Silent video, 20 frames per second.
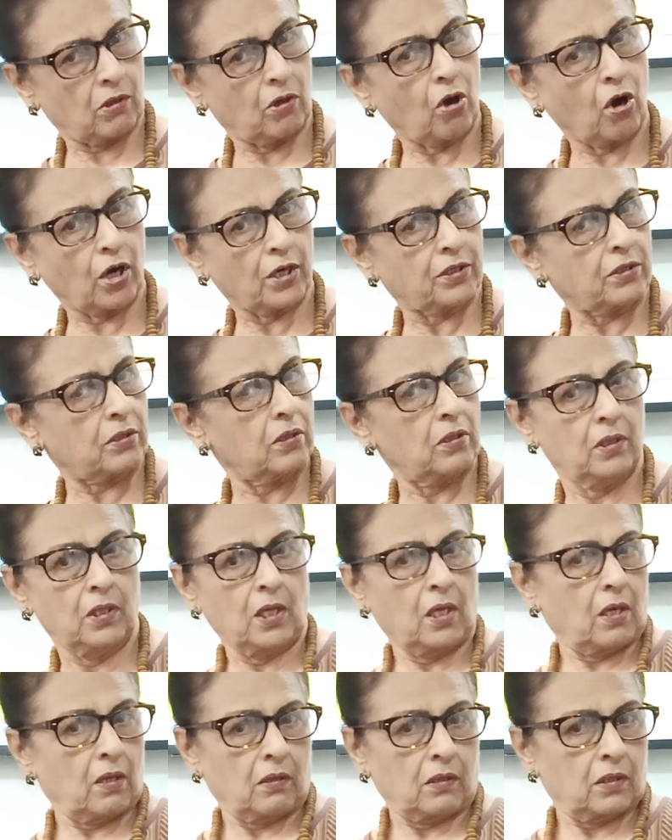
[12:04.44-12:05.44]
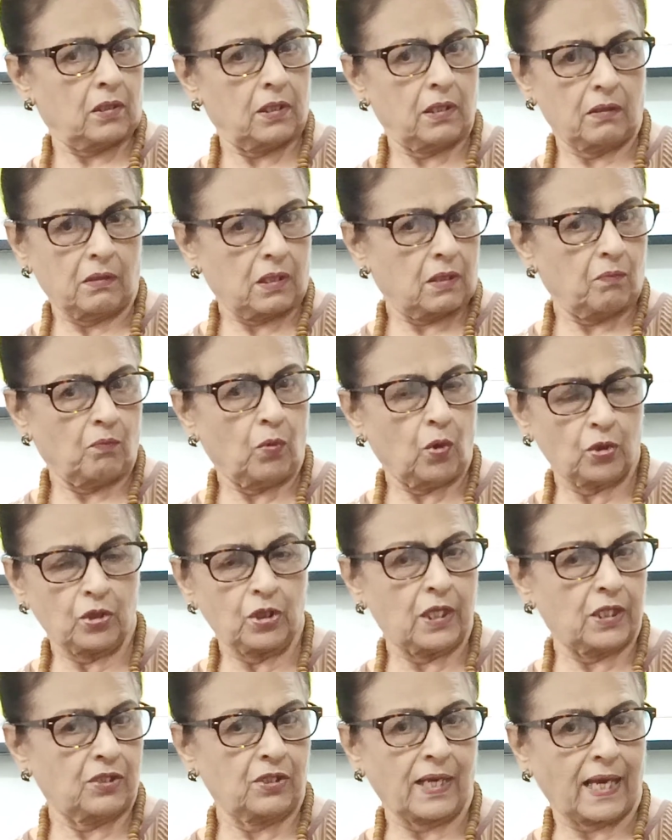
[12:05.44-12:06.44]
got both
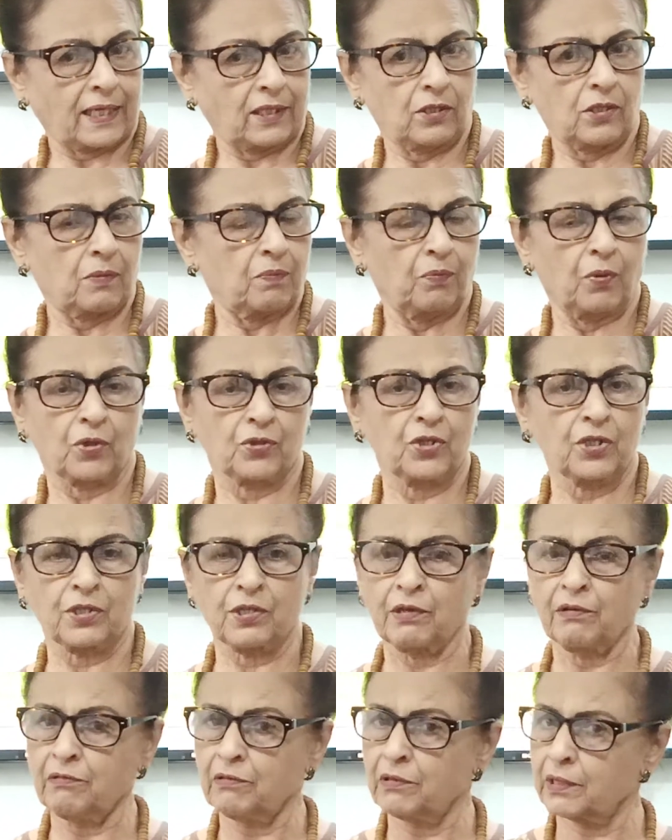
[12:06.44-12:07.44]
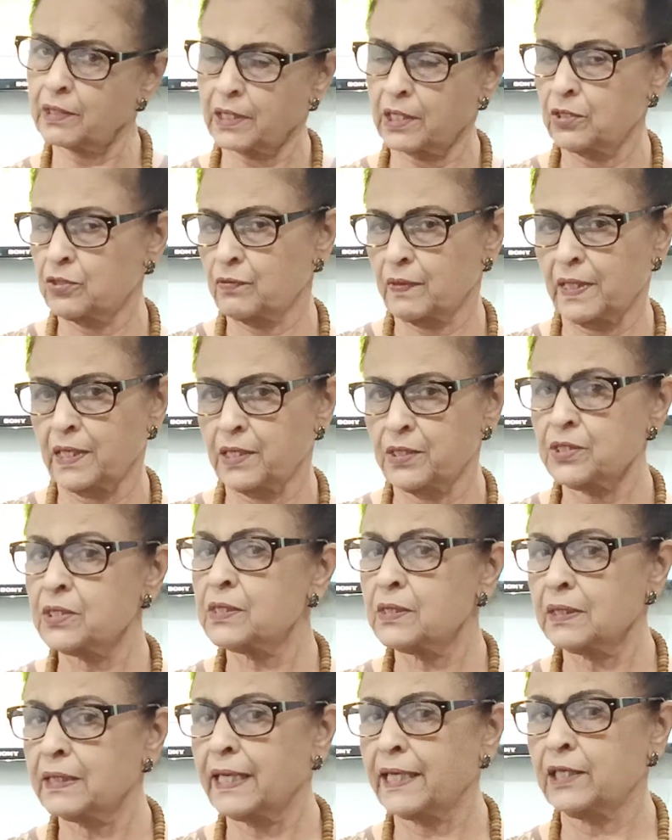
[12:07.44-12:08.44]
the sides, positive as well as
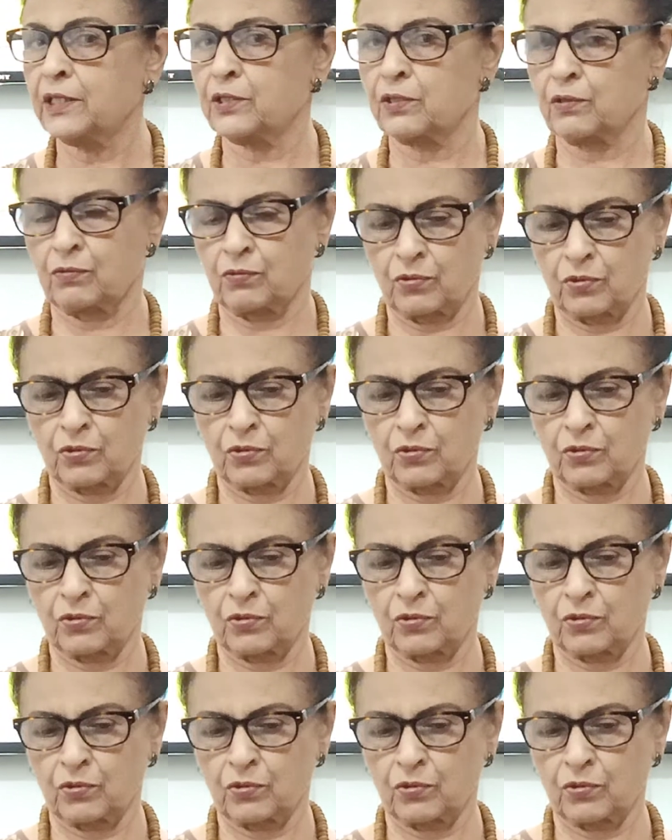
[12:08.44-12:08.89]
negative.